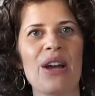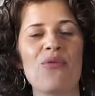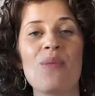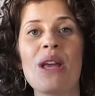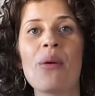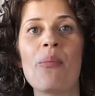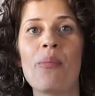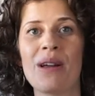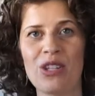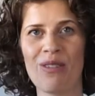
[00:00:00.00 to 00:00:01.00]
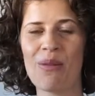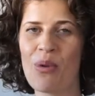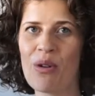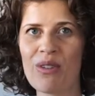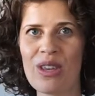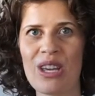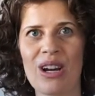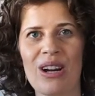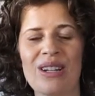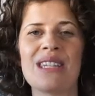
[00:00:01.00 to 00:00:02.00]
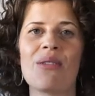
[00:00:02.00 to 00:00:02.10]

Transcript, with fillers: I've made a bunch of them over the years,